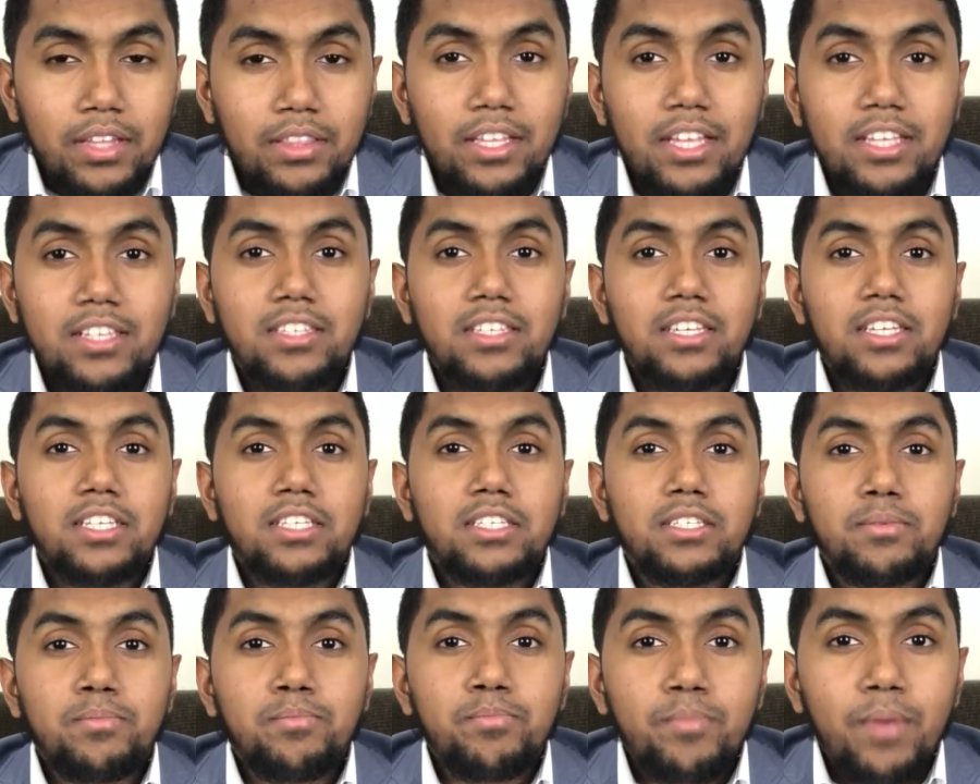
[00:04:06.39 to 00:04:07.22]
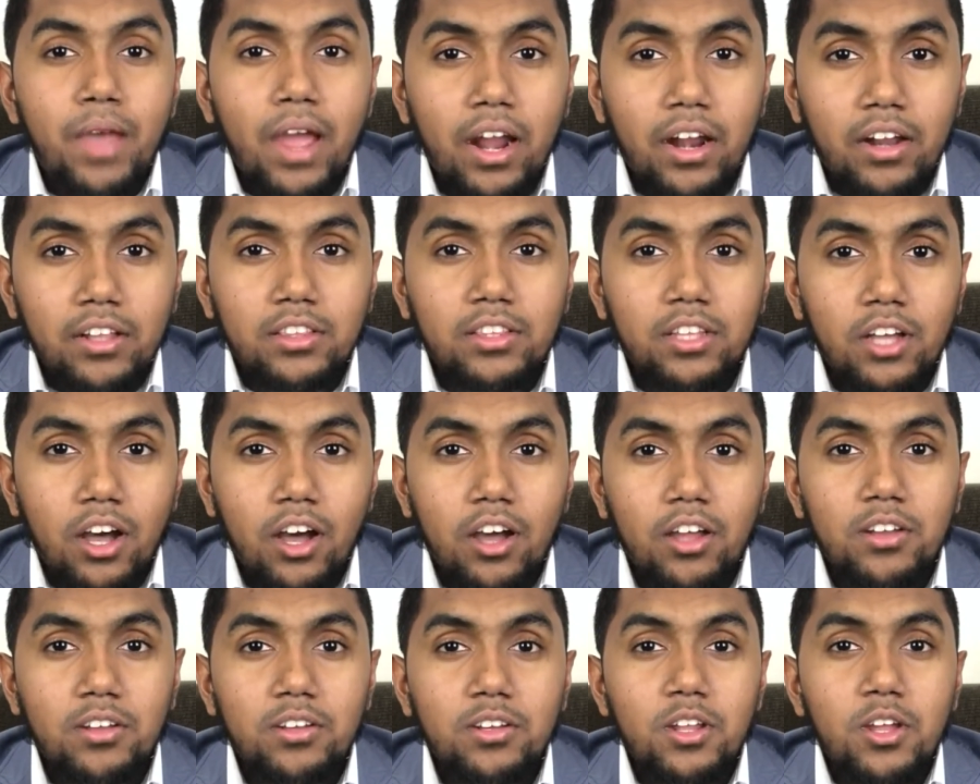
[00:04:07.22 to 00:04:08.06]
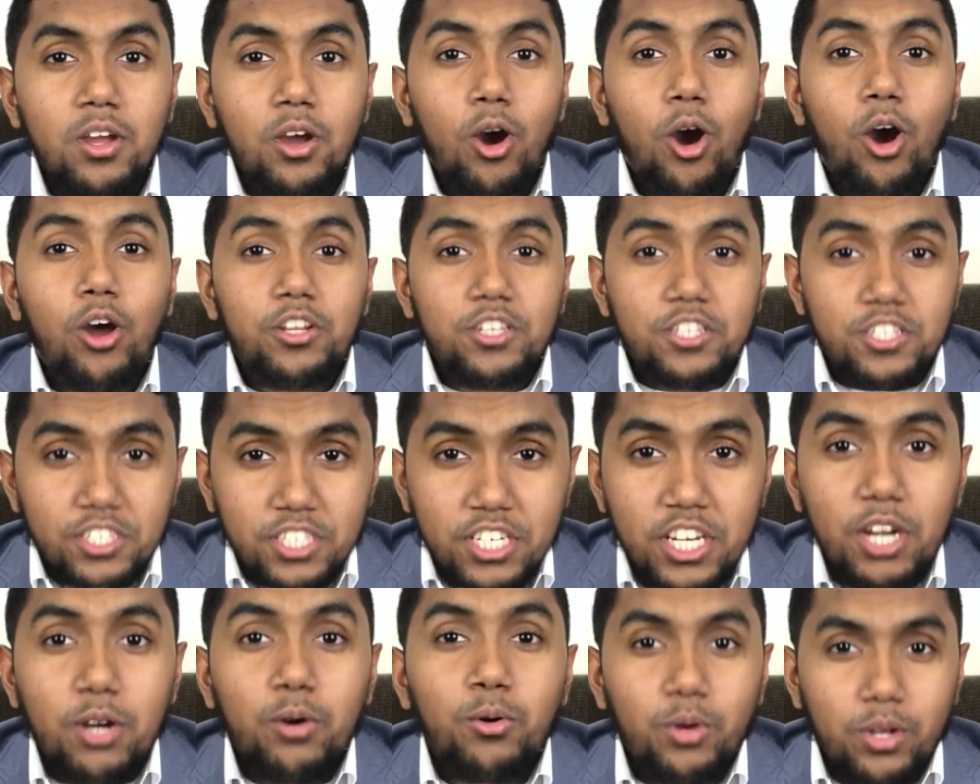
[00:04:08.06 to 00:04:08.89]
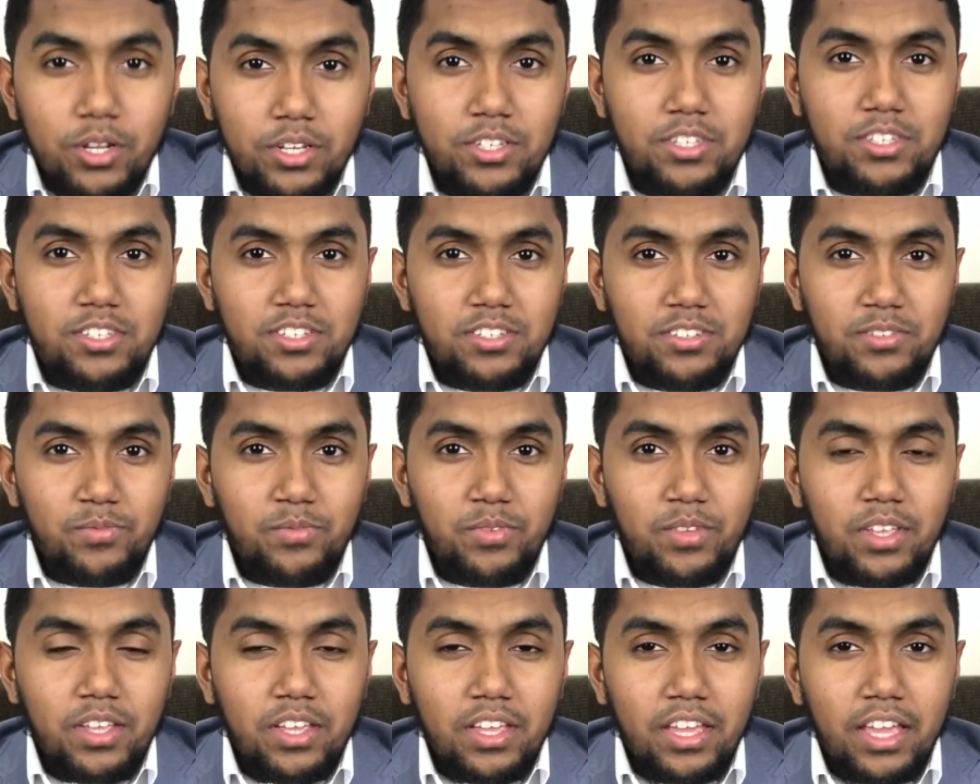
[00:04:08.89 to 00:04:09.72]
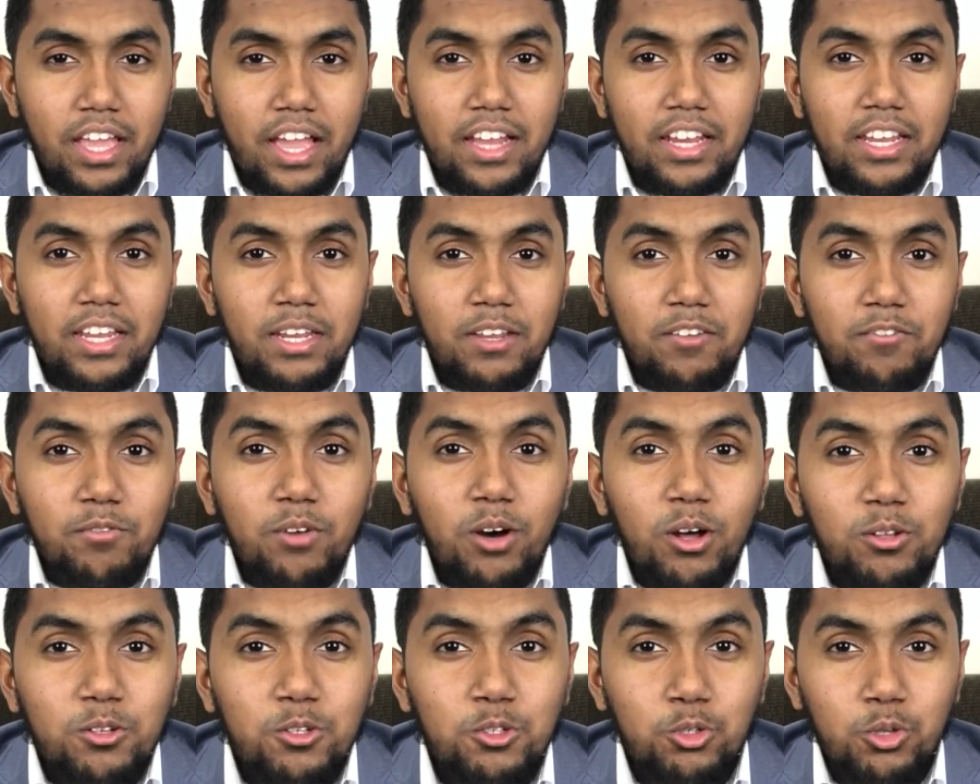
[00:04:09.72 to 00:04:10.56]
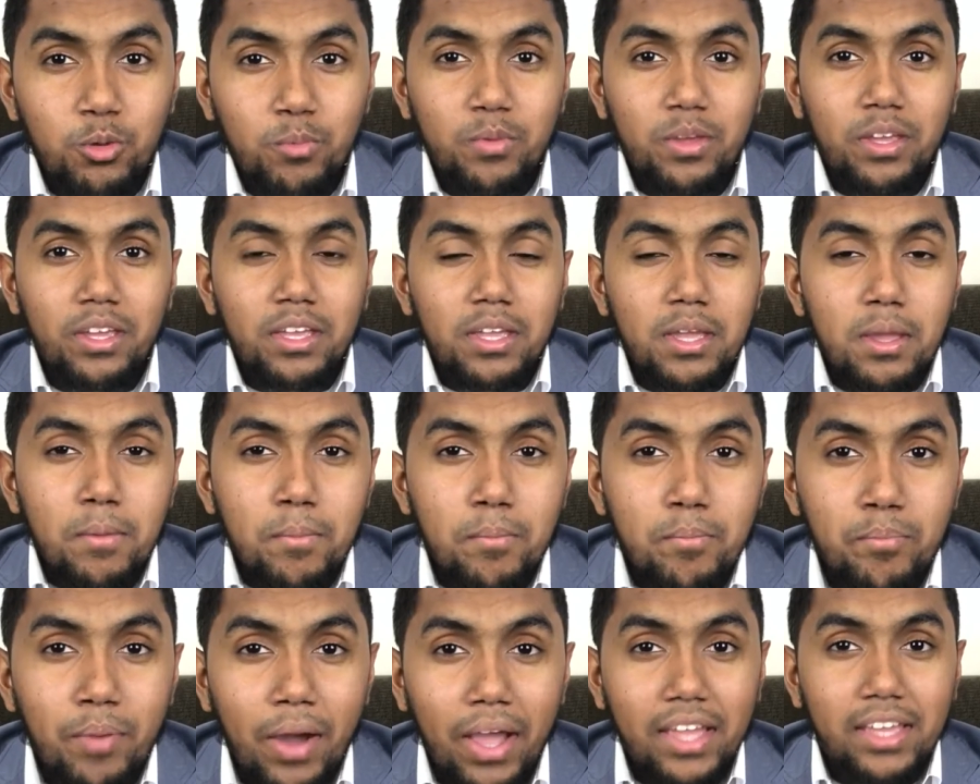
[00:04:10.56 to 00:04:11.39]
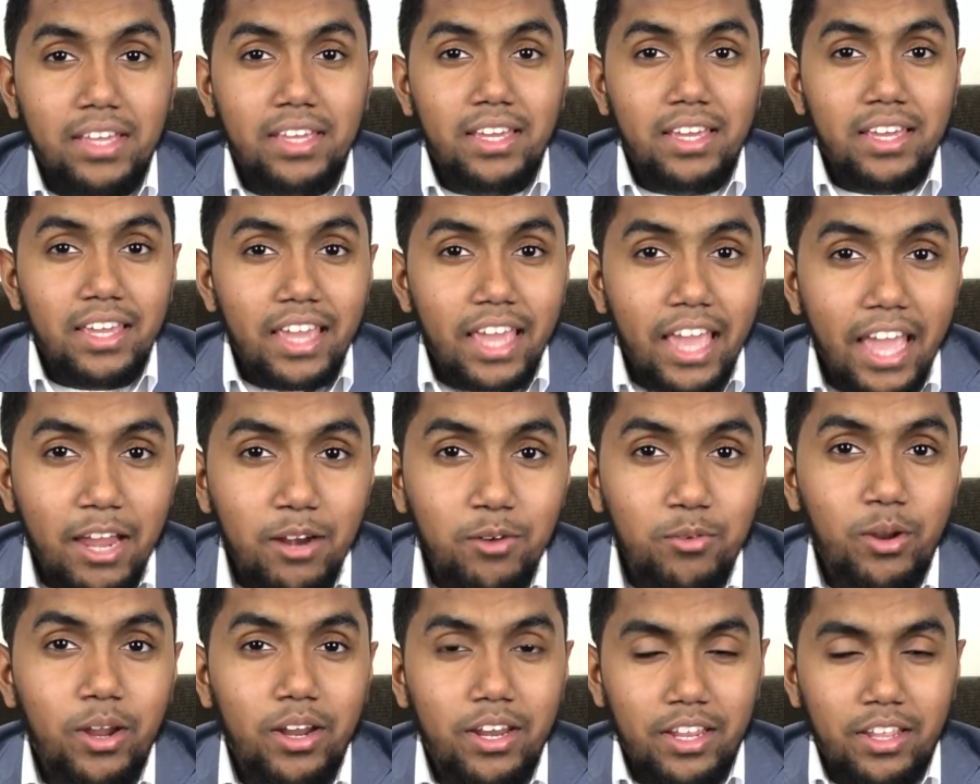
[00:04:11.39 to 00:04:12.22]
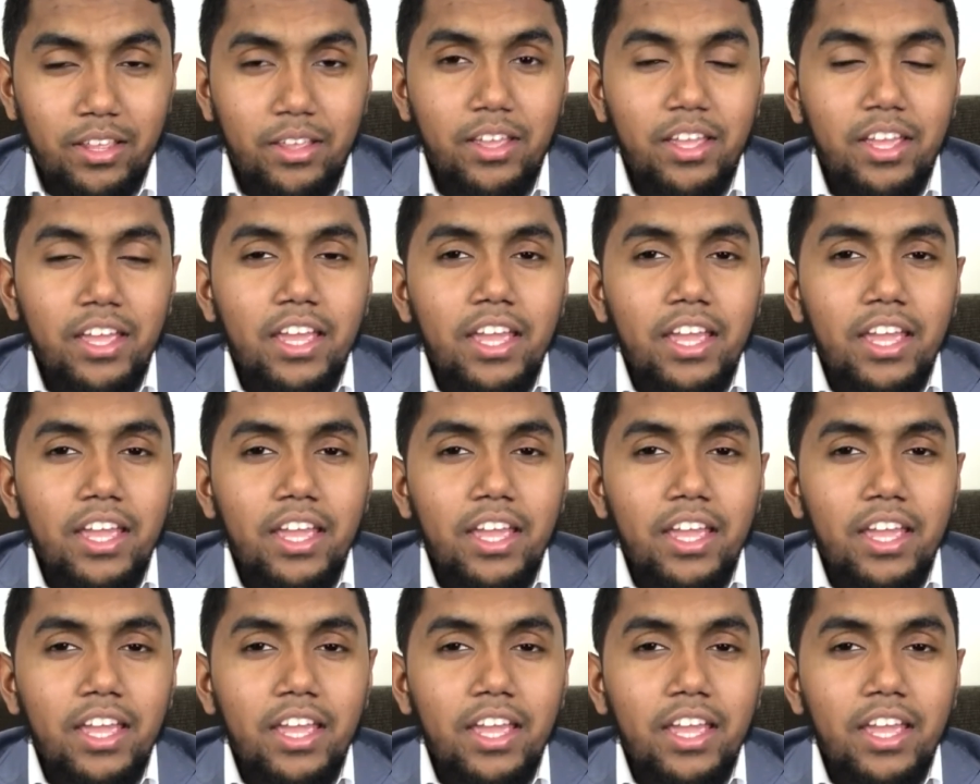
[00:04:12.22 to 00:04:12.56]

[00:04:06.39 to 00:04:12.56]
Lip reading: This is marathon on steroids, and it involves swimming, biking, and running.